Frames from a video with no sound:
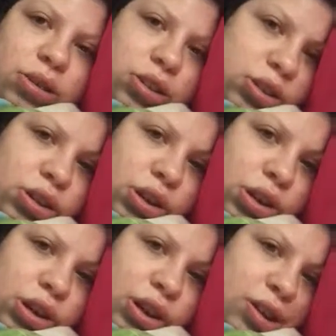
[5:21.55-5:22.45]
watching
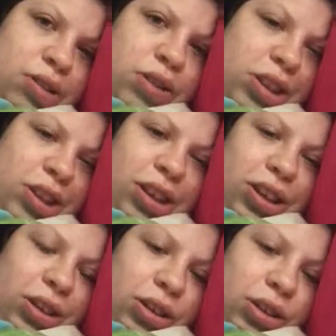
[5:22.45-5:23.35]
TV, not doing
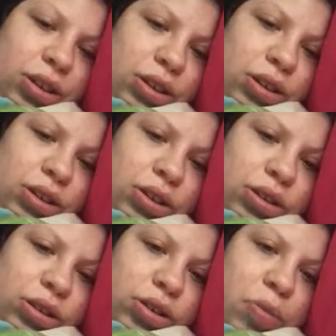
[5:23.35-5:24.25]
anything
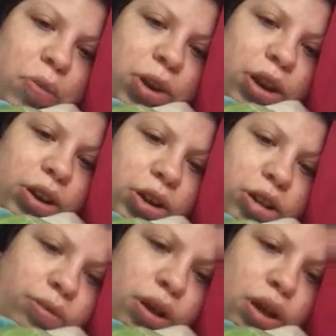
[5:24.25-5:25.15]
super
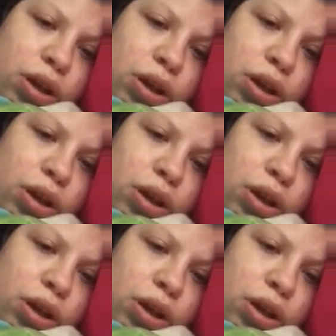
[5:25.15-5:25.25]
productive.